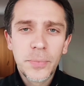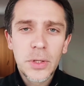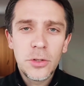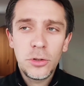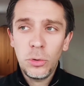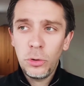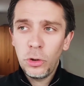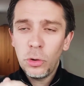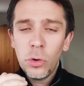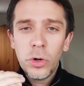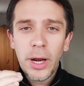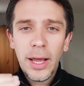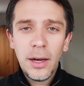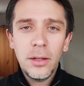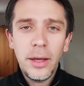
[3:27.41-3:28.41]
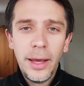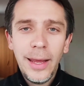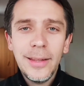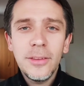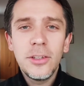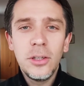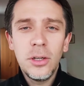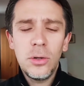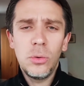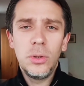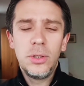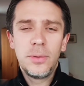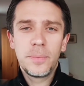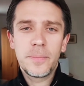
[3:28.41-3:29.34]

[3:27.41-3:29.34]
So your end goal